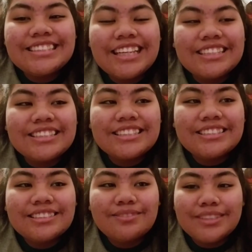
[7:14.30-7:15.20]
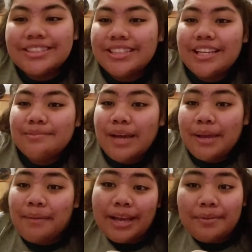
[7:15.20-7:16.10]
That's what's in
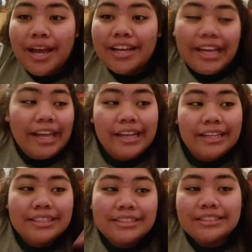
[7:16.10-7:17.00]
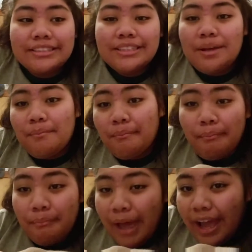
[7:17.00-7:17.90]
my backpack and
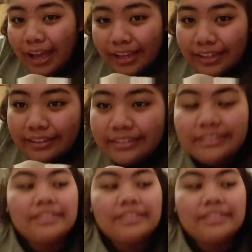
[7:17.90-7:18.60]
bag.